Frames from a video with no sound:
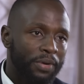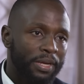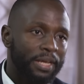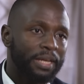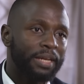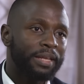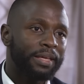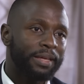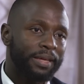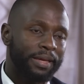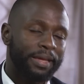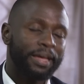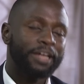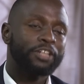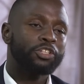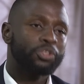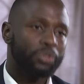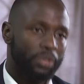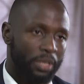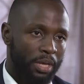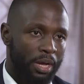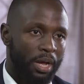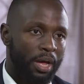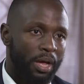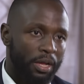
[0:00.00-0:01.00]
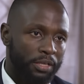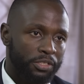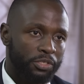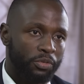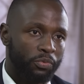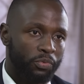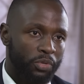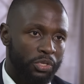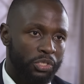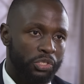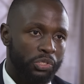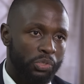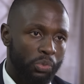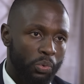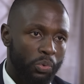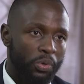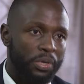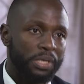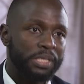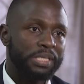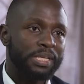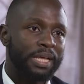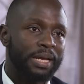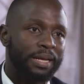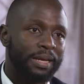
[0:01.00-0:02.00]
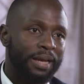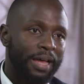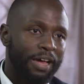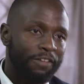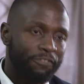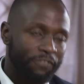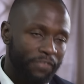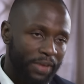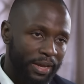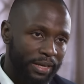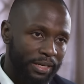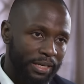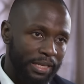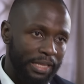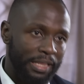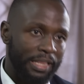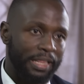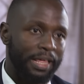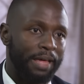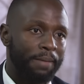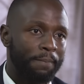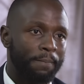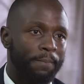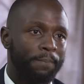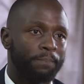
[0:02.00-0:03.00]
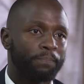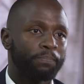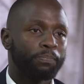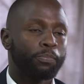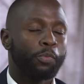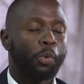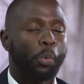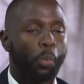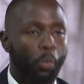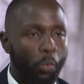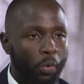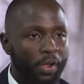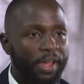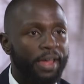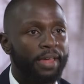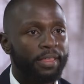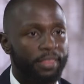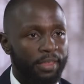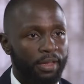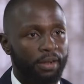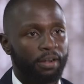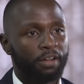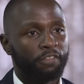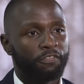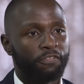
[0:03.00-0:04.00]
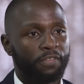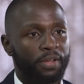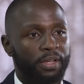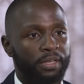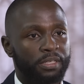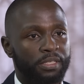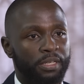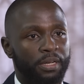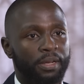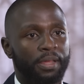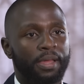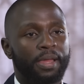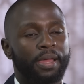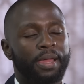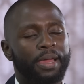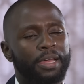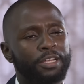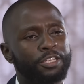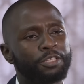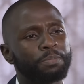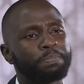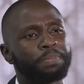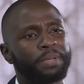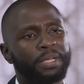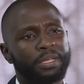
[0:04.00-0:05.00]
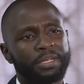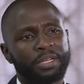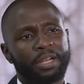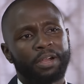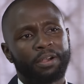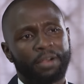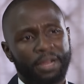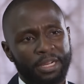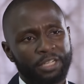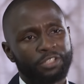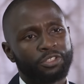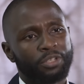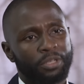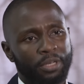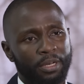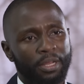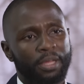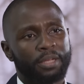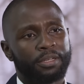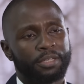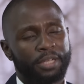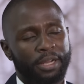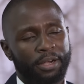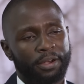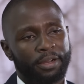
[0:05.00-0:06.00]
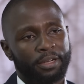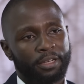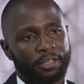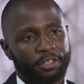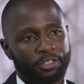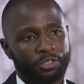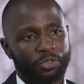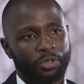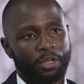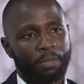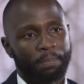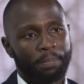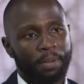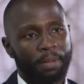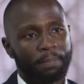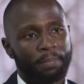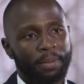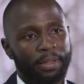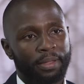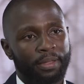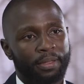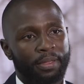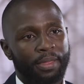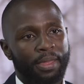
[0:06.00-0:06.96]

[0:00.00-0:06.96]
really get to the heart of the stories that affect them, where they're affected, and speak directly to the public.